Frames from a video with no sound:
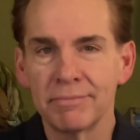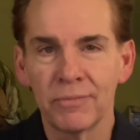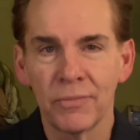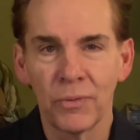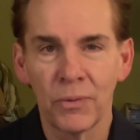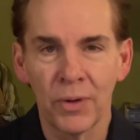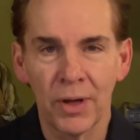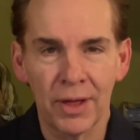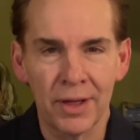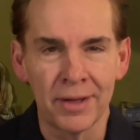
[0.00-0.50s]

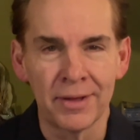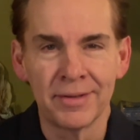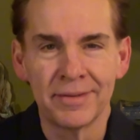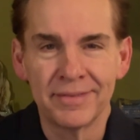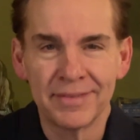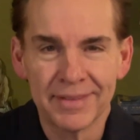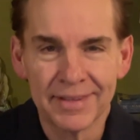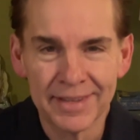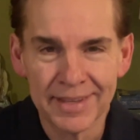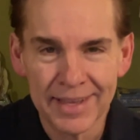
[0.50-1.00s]
well,
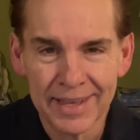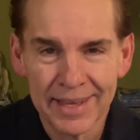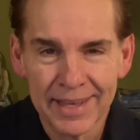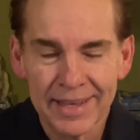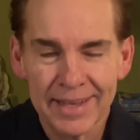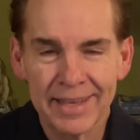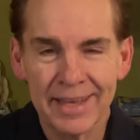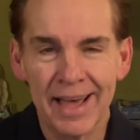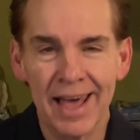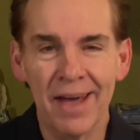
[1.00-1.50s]

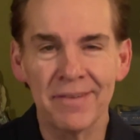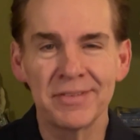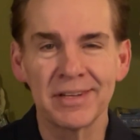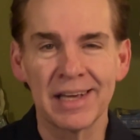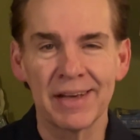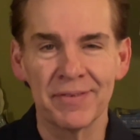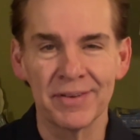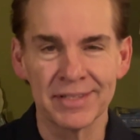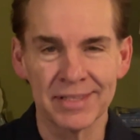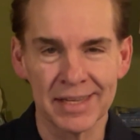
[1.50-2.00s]
you have to
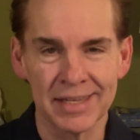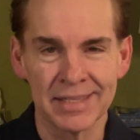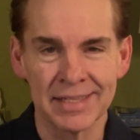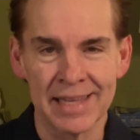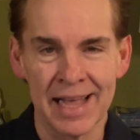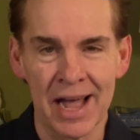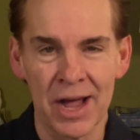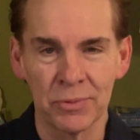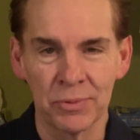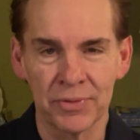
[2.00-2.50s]
give us a
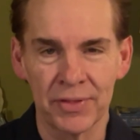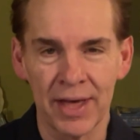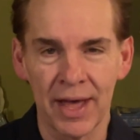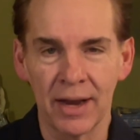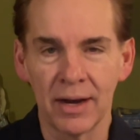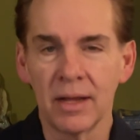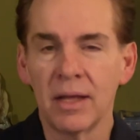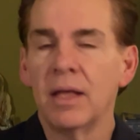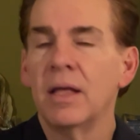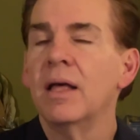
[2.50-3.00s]
sound with that.